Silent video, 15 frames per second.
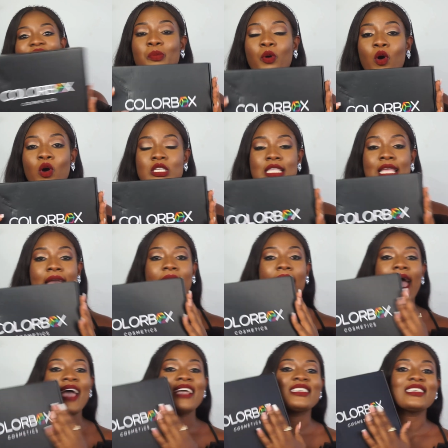box, like
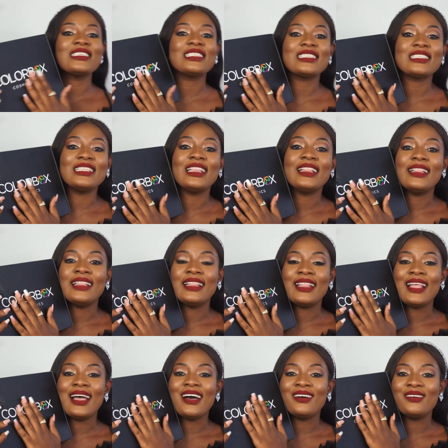I just
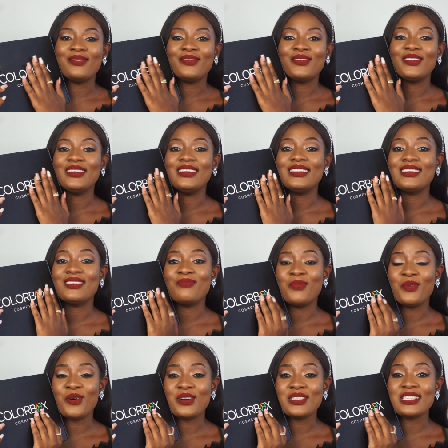love this
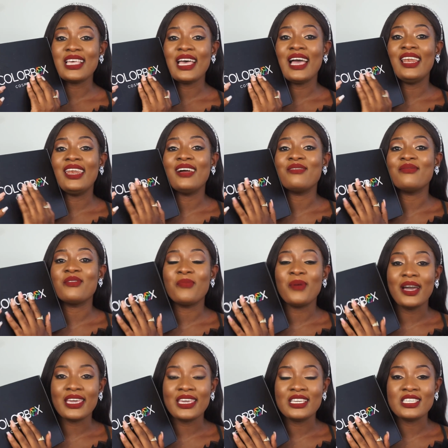box. I love the
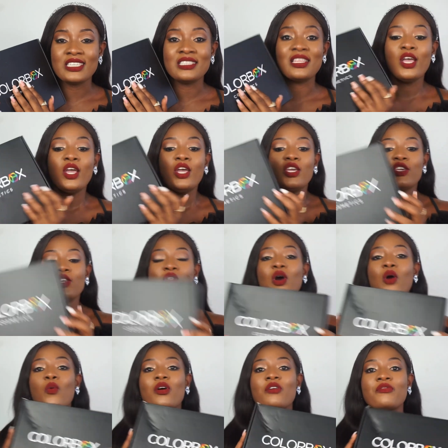packaging. You
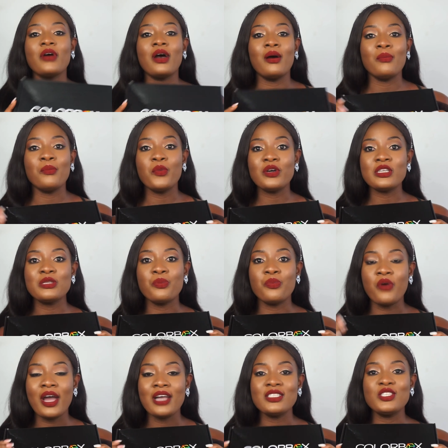know with most
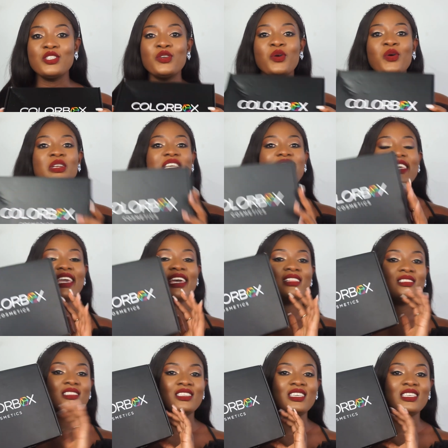brands, you only
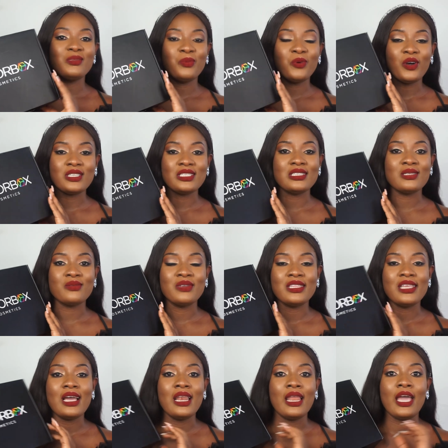get these boxes when
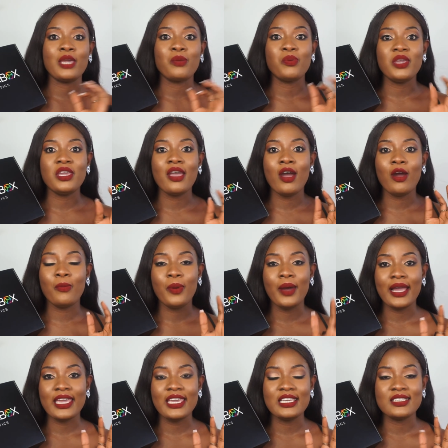they are like PR
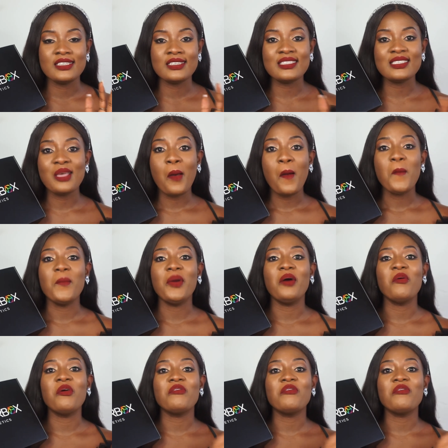packages, but with